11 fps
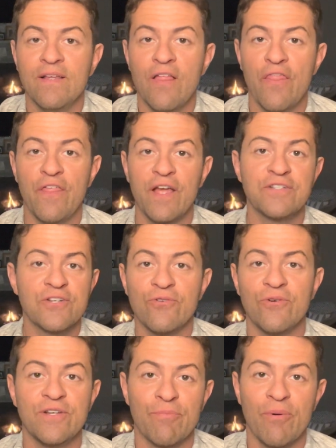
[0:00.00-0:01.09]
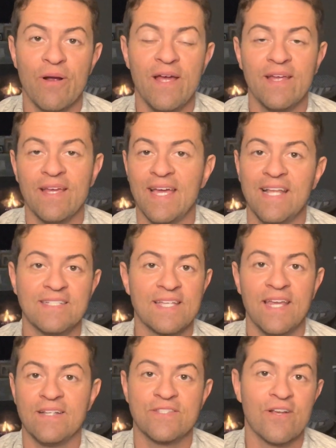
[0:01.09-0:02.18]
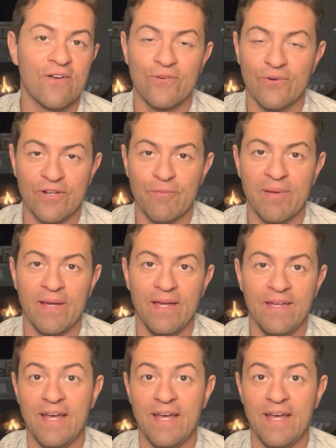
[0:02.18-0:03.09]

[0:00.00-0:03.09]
things are going to break and tenants aren't going to pay.